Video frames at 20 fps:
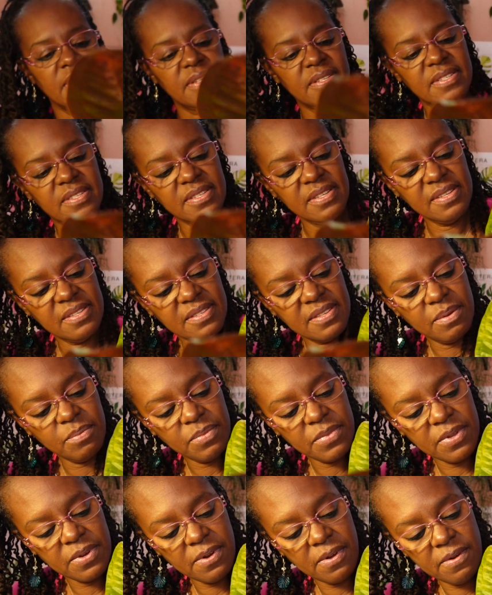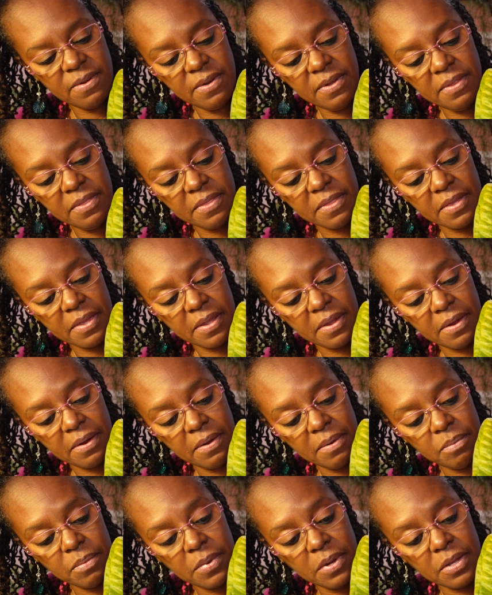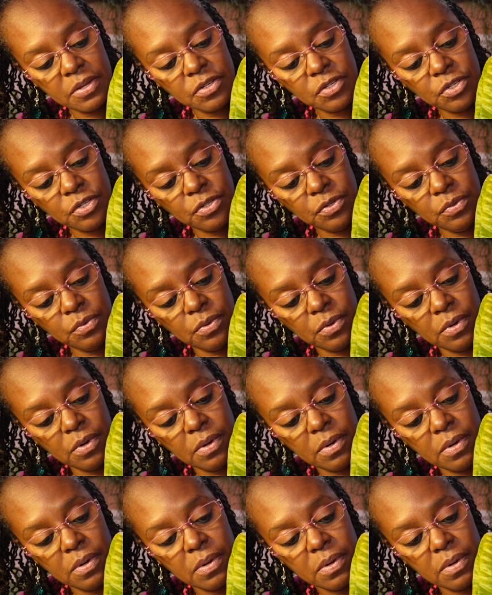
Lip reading: I see something on there. I'm not sure.